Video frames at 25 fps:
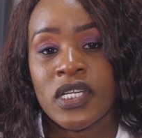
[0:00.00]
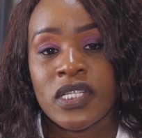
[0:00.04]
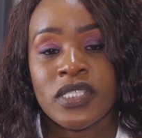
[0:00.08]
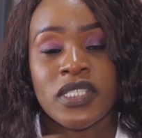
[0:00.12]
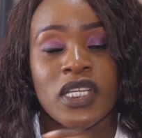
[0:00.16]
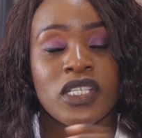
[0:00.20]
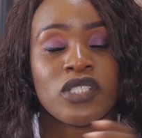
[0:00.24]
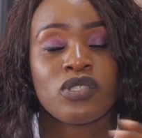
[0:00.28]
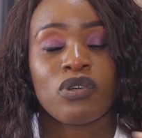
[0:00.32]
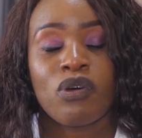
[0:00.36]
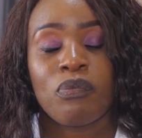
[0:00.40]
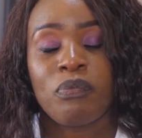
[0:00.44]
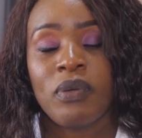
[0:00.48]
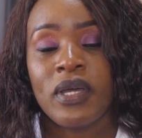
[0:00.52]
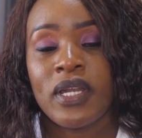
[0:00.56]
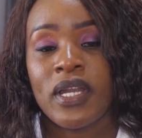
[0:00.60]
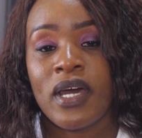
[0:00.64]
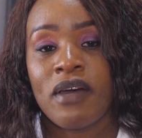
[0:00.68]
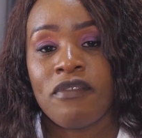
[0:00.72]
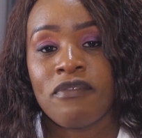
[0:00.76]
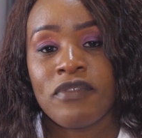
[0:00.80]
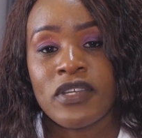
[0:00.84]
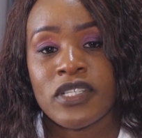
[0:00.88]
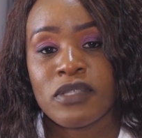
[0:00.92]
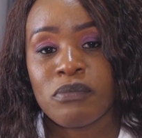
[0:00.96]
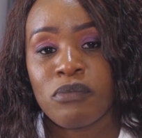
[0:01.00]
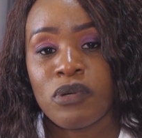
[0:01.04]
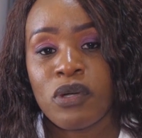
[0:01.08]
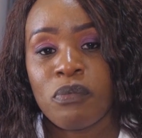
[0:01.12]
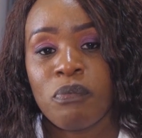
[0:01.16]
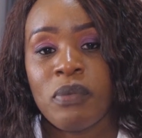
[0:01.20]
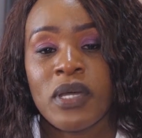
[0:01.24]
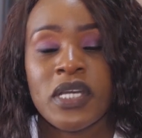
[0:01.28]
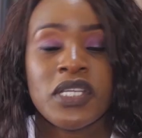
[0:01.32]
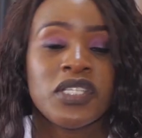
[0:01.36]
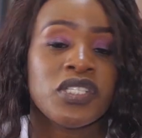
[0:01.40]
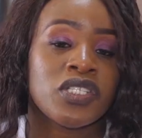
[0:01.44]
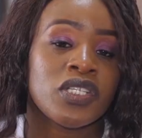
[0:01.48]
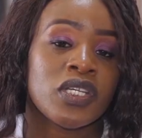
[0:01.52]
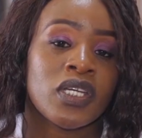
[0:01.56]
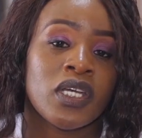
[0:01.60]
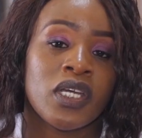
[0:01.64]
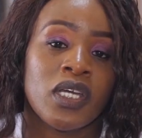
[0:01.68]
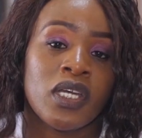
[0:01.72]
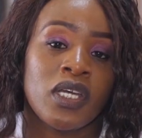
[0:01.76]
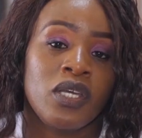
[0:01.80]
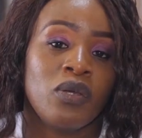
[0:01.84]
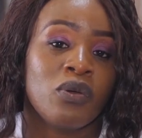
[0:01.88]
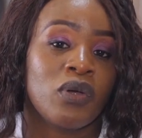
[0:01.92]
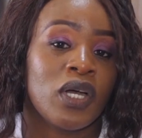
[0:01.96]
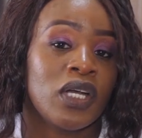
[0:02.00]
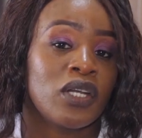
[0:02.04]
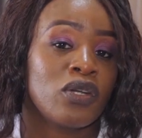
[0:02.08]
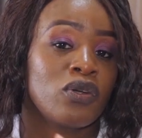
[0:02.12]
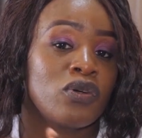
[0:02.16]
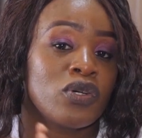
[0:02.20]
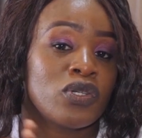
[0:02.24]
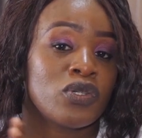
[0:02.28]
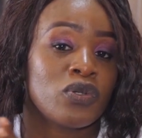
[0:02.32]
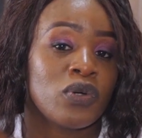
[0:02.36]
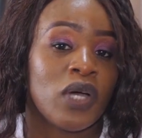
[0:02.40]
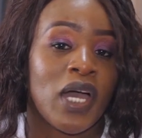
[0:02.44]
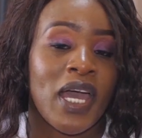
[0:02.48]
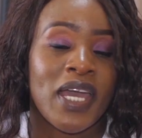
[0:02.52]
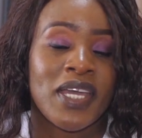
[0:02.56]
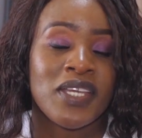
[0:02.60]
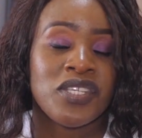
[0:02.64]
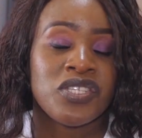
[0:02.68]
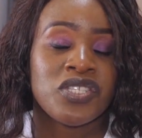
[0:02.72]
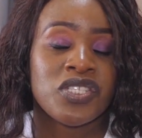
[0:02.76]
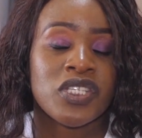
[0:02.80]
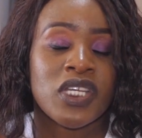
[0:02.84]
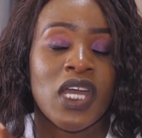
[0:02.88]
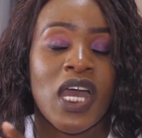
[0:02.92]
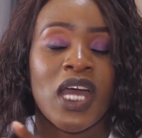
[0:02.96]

Just open a Facebook page. You can go to IG.